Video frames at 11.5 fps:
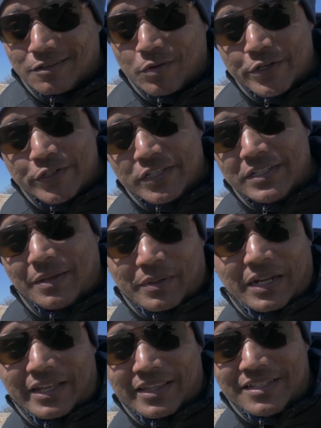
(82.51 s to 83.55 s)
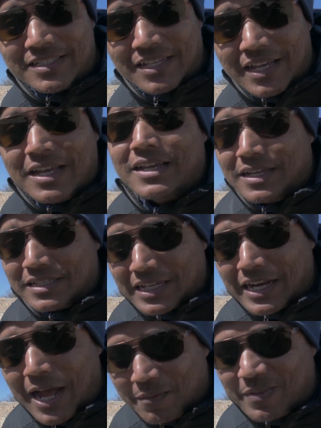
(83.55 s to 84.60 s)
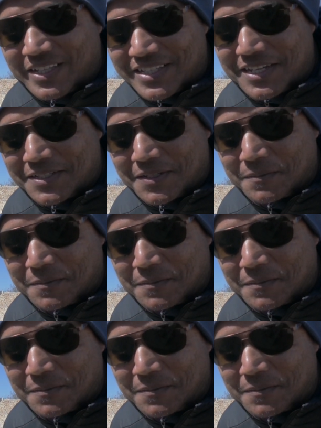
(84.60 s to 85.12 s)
when you see something like this, it's an amphitheater.